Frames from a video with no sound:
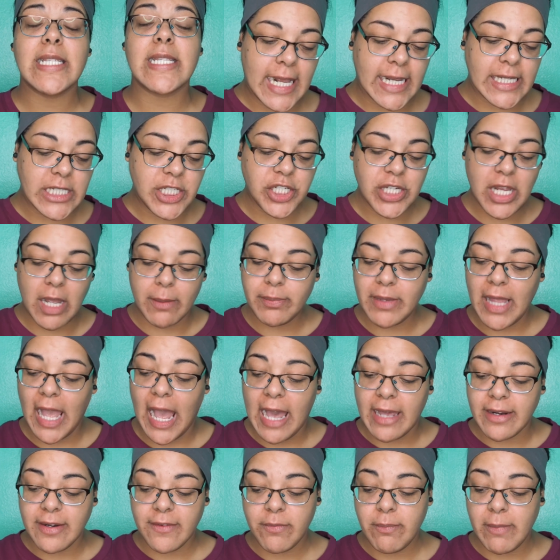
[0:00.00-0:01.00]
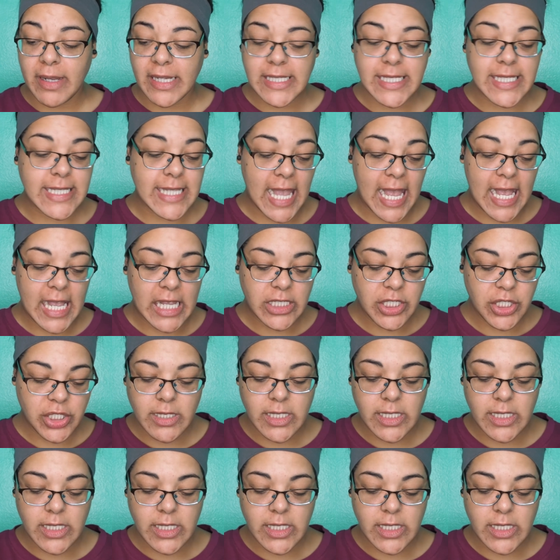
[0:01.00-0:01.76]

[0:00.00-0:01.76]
I shopped out of my stash.